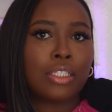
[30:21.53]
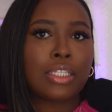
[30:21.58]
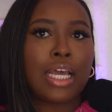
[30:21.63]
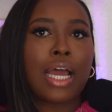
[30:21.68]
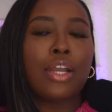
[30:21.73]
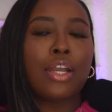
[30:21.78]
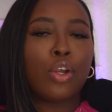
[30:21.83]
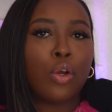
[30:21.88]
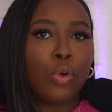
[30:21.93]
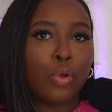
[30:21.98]
I
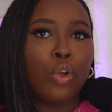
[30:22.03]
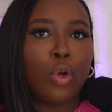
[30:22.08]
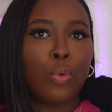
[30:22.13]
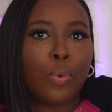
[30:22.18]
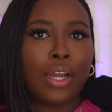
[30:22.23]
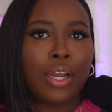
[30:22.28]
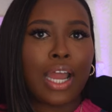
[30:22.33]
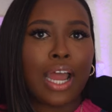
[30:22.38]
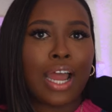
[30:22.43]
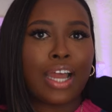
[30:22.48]
don't know
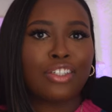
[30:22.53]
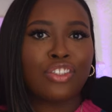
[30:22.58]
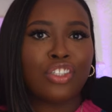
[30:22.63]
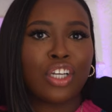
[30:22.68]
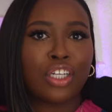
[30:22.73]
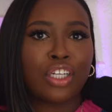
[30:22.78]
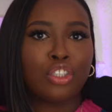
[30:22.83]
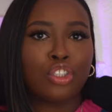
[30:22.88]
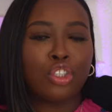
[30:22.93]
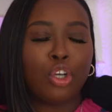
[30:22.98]
what God's
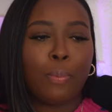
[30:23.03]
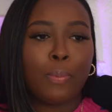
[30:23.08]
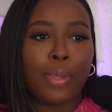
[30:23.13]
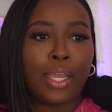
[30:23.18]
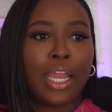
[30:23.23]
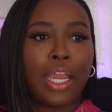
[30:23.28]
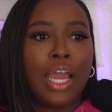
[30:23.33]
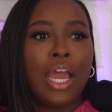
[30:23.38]
trying to show me.